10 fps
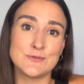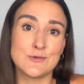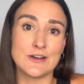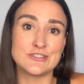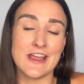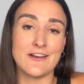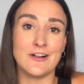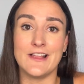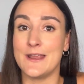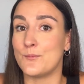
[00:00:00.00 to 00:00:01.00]
to our
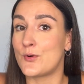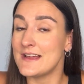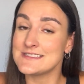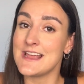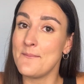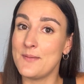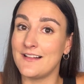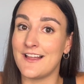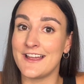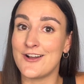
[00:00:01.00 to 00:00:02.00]
channel and press that
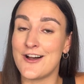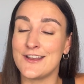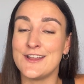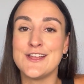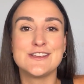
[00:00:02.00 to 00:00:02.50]
bell icon